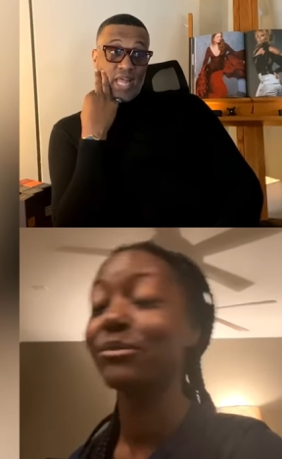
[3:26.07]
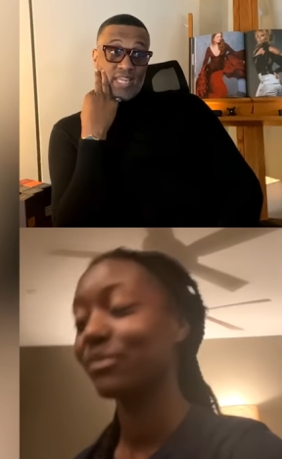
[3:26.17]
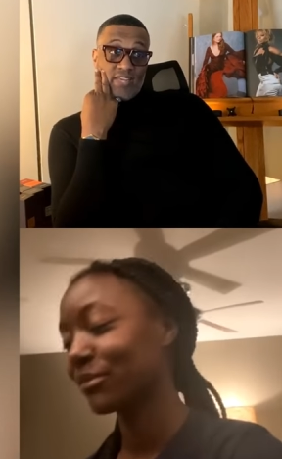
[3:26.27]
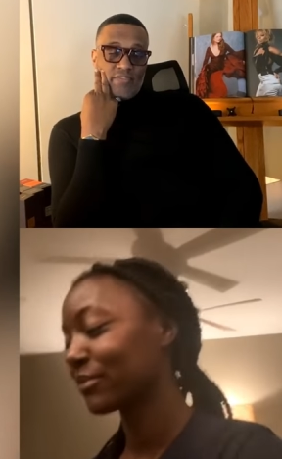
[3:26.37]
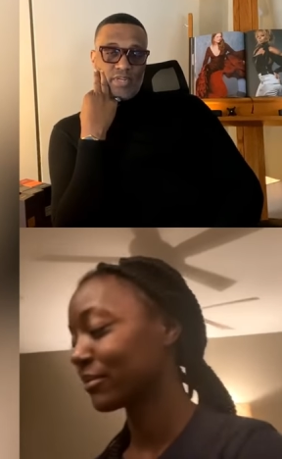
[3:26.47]

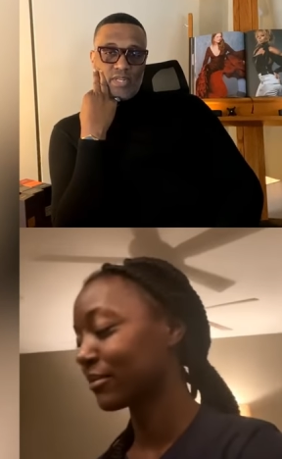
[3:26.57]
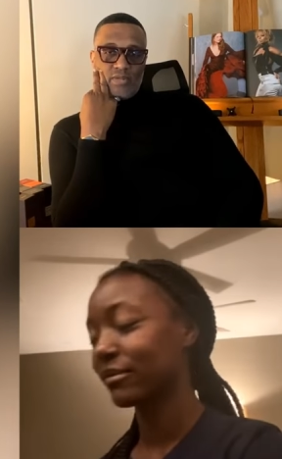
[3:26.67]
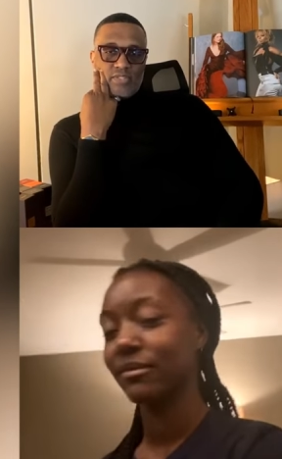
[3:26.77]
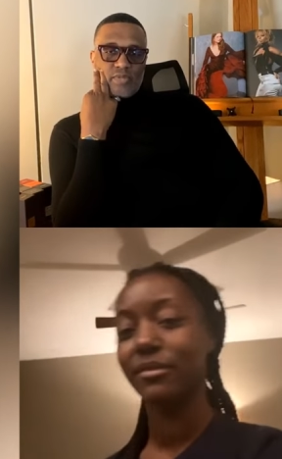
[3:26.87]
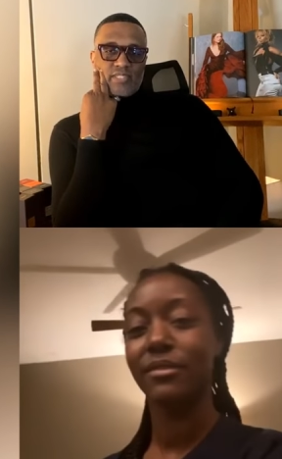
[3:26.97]
Speaker 1: leave it alone.
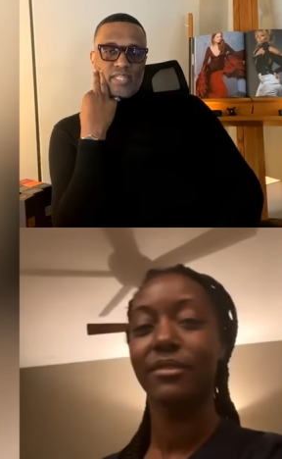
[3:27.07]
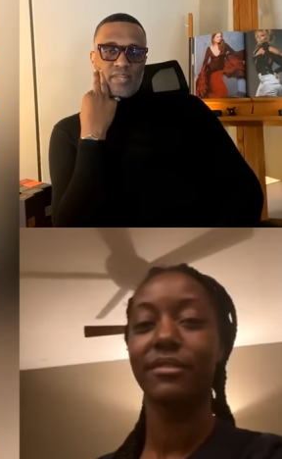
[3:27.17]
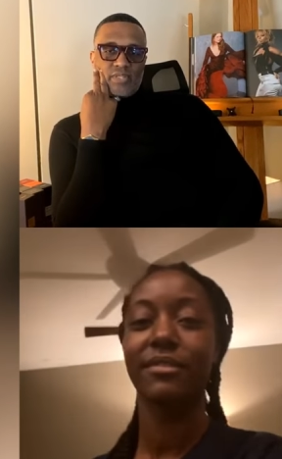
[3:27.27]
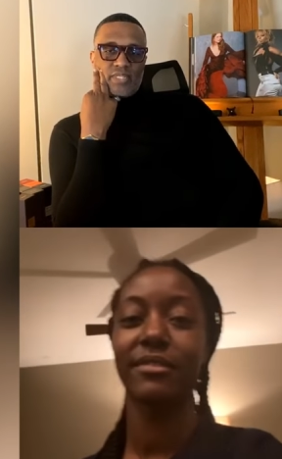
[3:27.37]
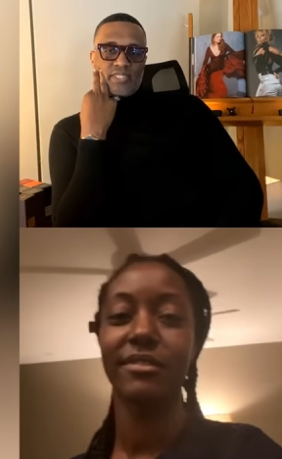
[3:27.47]
That's why I stay
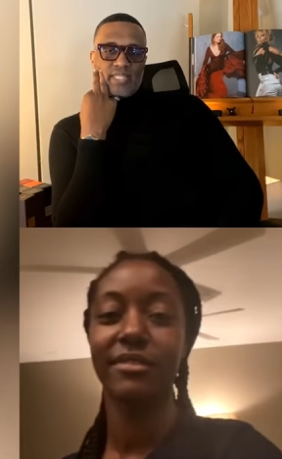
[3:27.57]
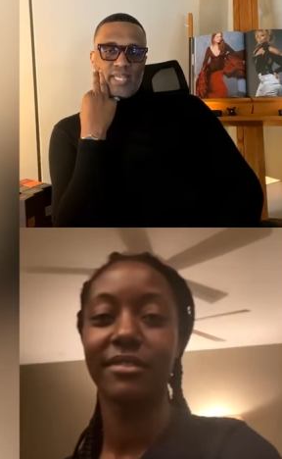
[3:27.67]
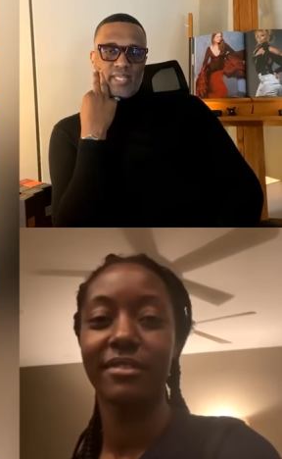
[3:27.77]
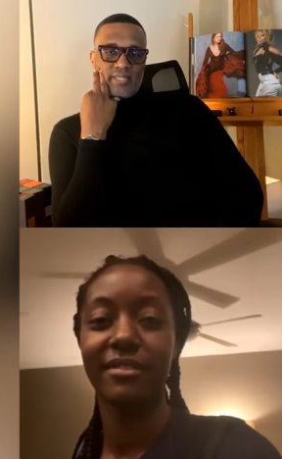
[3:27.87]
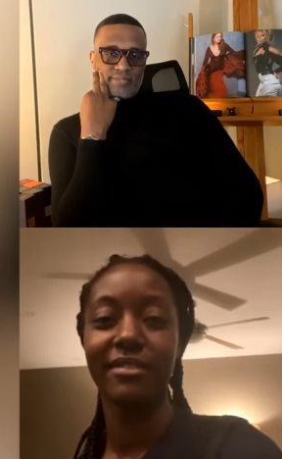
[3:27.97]
on the good
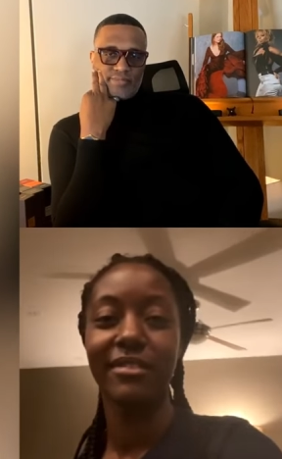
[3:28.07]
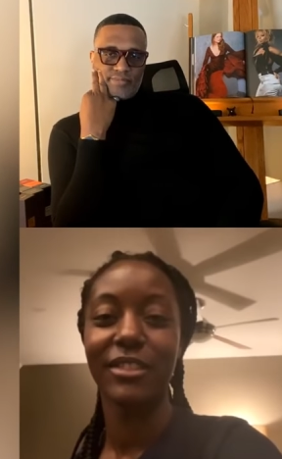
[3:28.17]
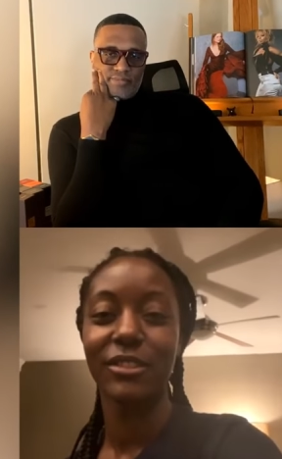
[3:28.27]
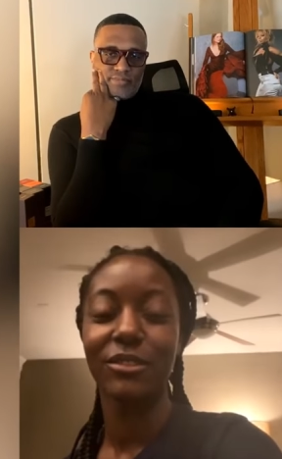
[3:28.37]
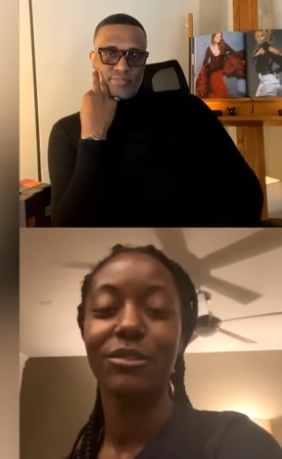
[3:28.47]
side.
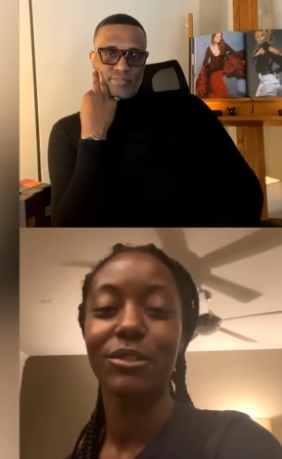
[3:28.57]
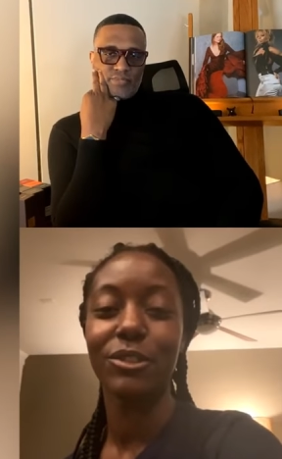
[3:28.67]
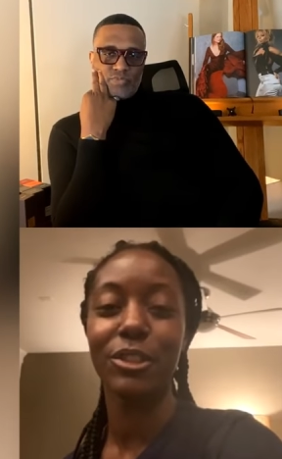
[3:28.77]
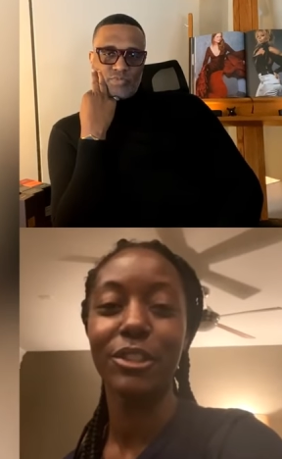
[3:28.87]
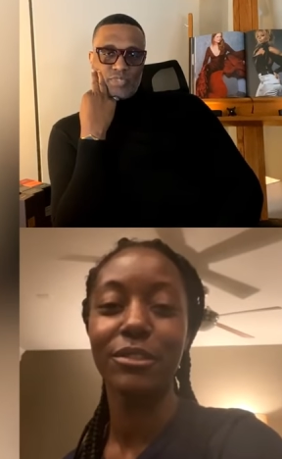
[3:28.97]

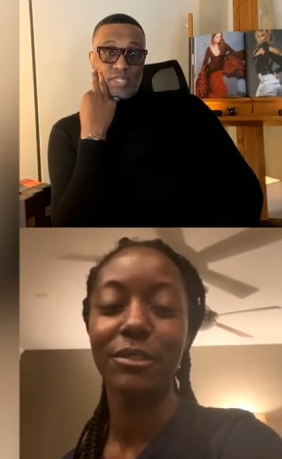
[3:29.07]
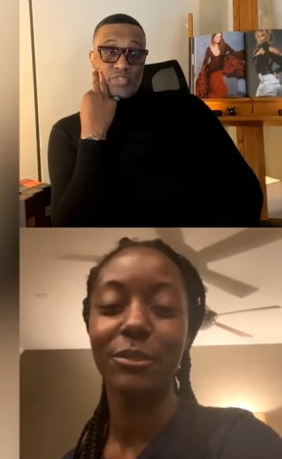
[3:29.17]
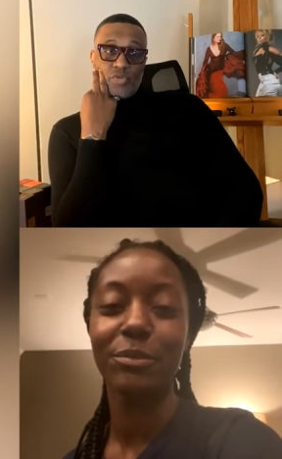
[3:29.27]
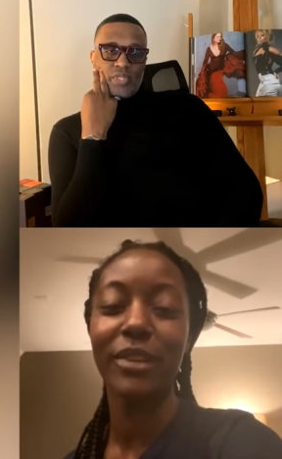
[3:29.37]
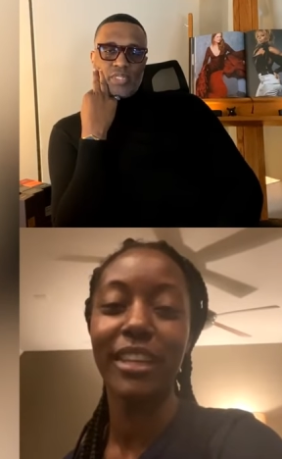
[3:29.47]
True. Because
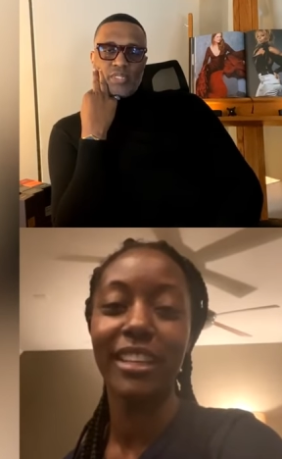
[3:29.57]
you don't